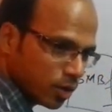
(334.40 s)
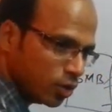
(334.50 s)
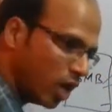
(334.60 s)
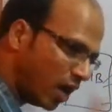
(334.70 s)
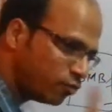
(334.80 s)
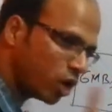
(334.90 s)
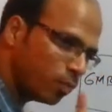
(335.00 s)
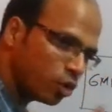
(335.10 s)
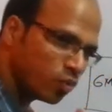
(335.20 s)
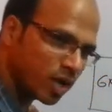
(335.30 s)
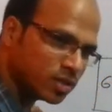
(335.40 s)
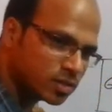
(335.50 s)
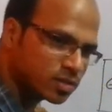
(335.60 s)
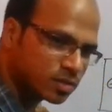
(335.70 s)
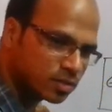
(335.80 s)
You have to upload
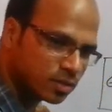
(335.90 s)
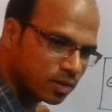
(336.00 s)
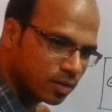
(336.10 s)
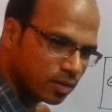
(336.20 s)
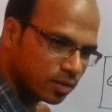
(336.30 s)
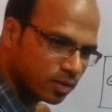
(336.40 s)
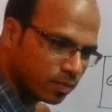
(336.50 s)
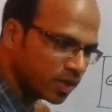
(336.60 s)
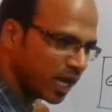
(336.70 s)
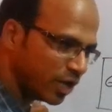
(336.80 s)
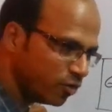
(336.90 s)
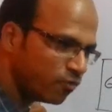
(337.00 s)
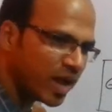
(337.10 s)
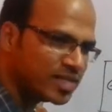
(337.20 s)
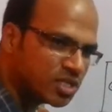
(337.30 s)
once. But Hadoop
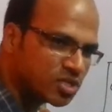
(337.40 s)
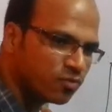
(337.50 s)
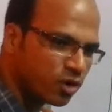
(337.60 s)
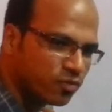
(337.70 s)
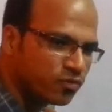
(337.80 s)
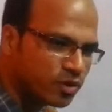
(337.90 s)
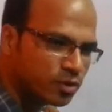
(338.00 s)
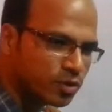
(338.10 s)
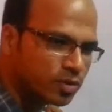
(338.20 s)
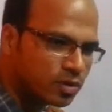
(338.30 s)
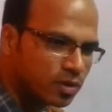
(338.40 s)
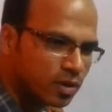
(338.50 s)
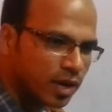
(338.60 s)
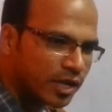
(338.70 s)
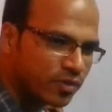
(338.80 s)
file system, what it will do?
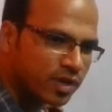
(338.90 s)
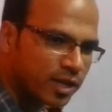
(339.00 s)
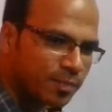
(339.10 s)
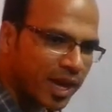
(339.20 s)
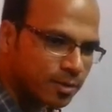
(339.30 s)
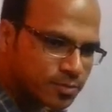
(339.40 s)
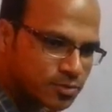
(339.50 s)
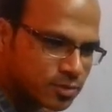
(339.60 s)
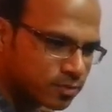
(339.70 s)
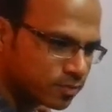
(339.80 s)
It will create backups.